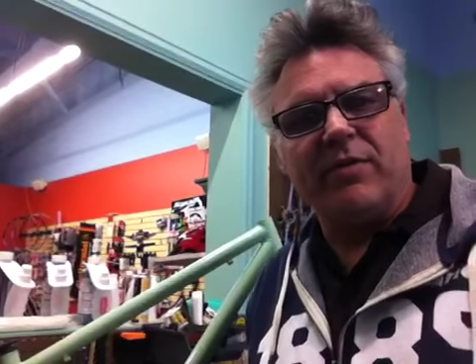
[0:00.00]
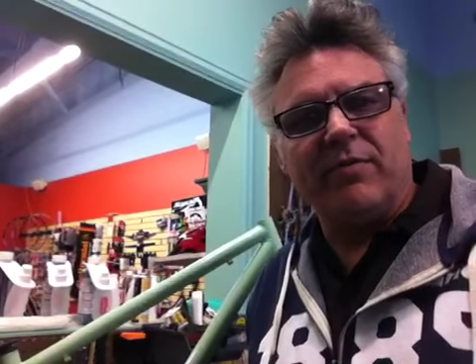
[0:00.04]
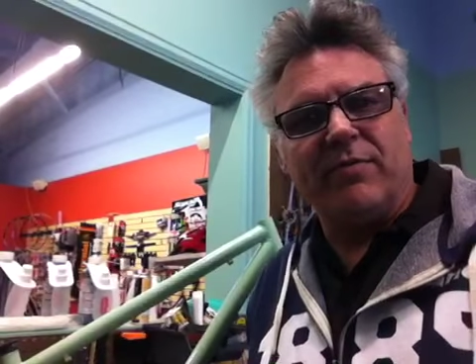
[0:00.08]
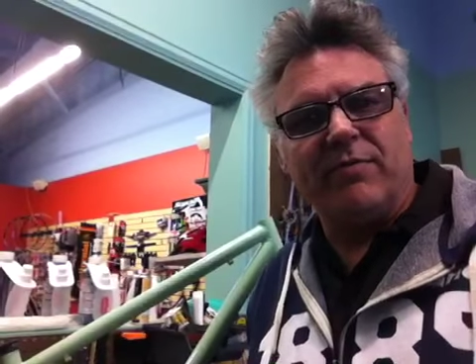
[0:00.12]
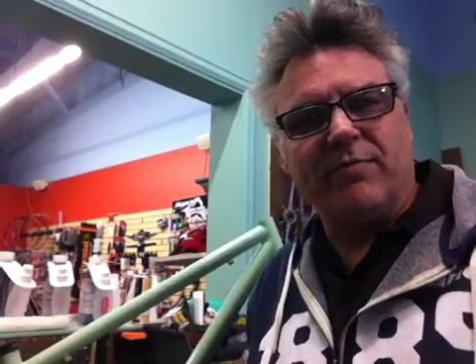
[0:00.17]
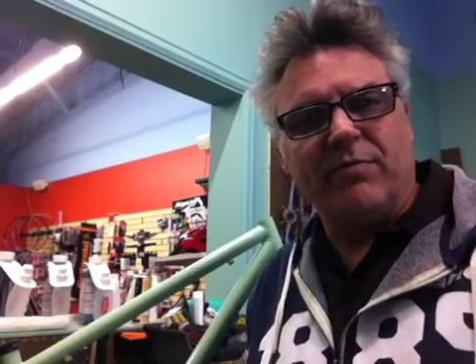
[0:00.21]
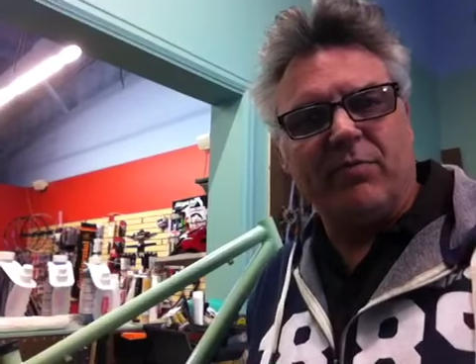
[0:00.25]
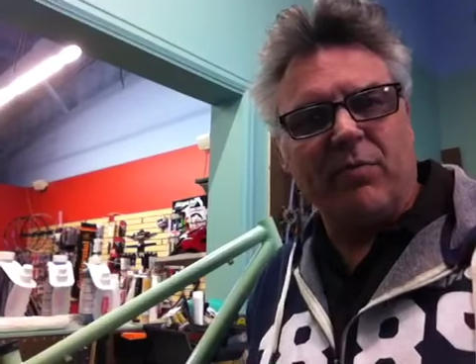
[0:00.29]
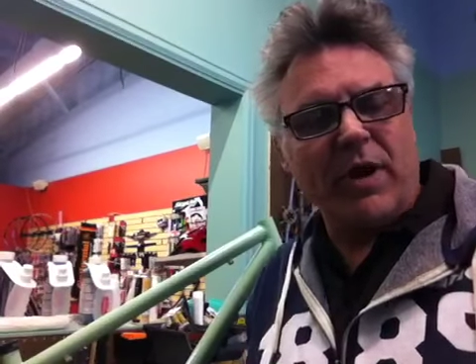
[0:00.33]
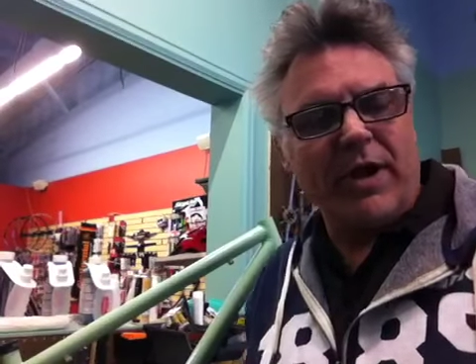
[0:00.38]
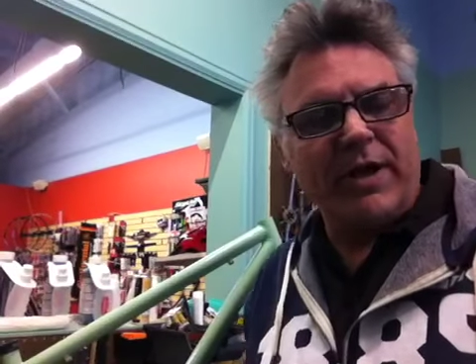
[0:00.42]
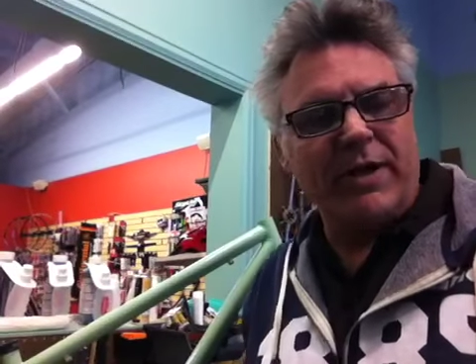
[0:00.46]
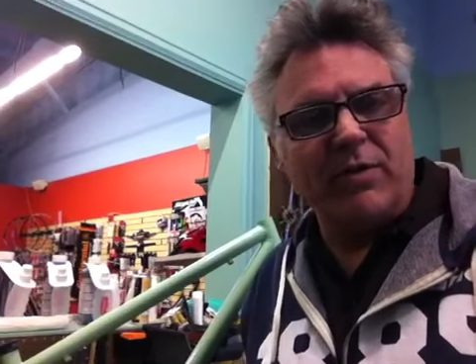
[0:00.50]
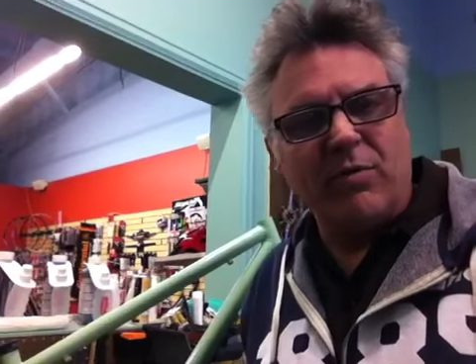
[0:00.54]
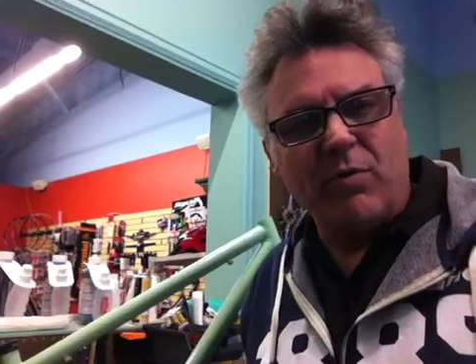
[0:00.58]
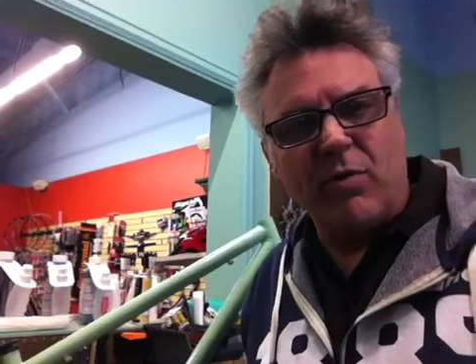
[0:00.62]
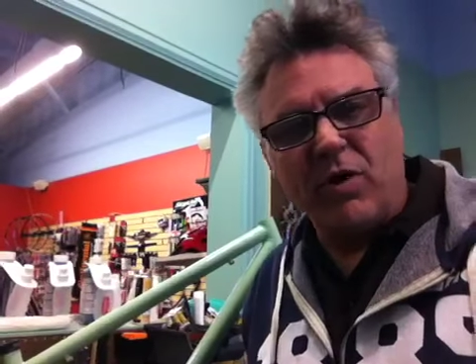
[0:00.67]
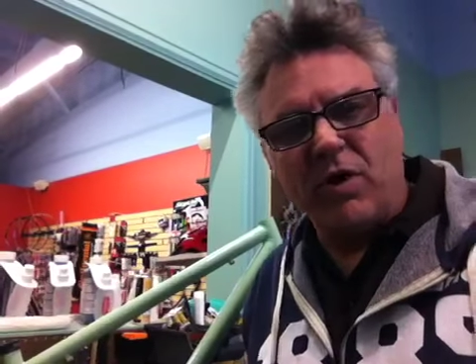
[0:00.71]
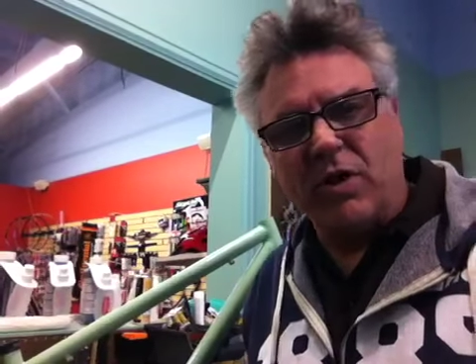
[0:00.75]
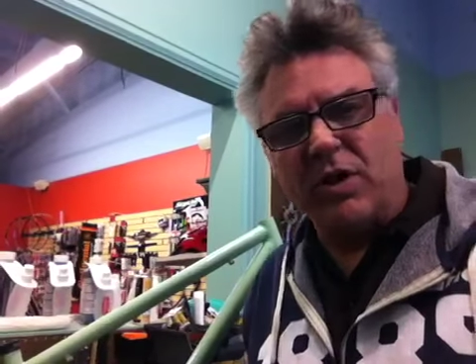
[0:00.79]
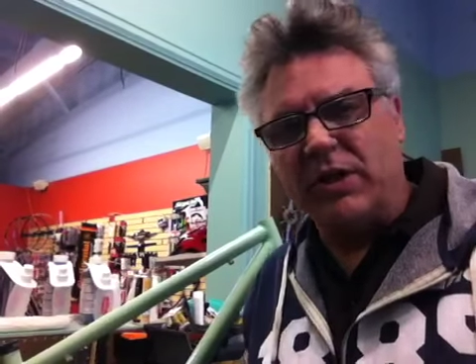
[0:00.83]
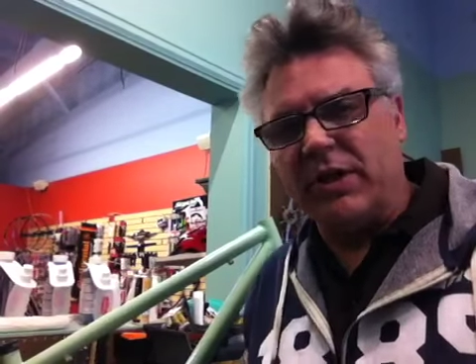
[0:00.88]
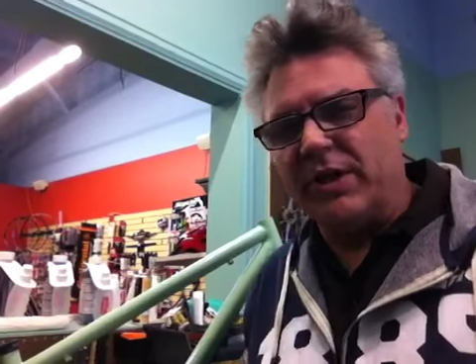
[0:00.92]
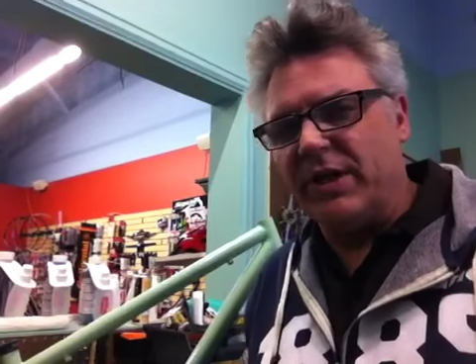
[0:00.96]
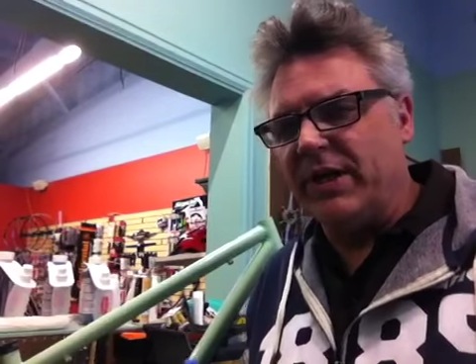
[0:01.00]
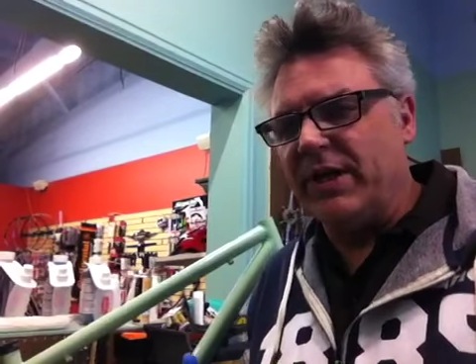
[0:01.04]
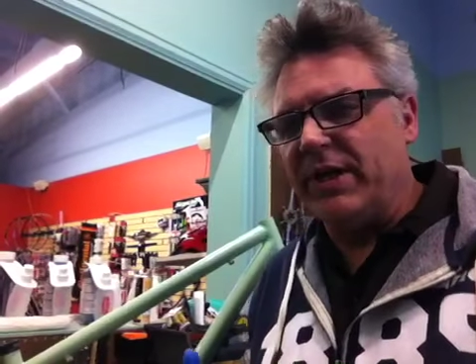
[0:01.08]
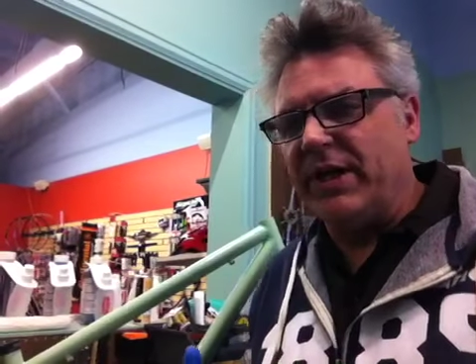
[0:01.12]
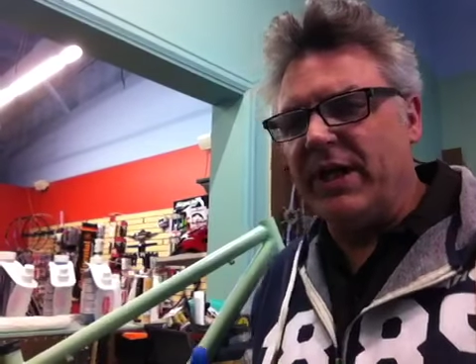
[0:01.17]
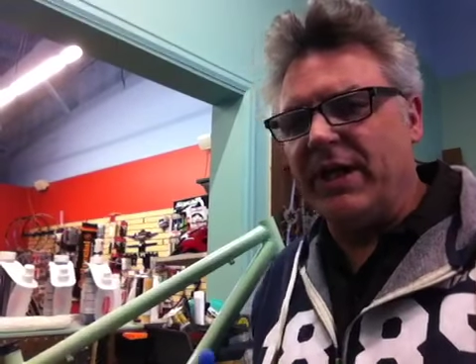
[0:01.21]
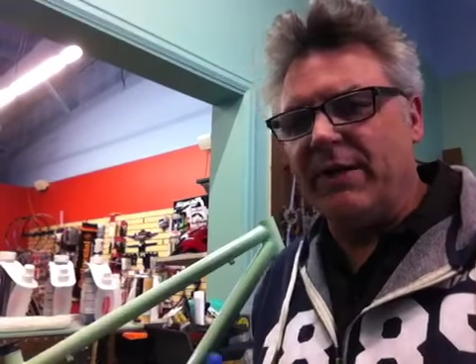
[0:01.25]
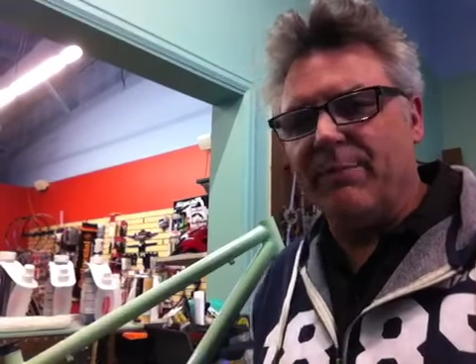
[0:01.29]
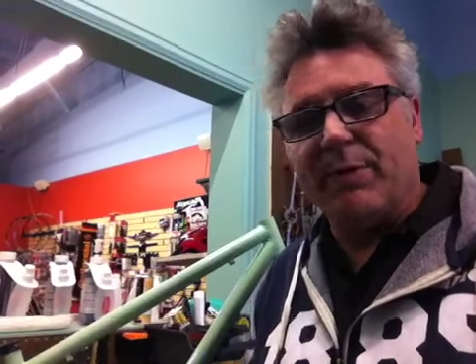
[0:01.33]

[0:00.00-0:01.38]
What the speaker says: of ride quality,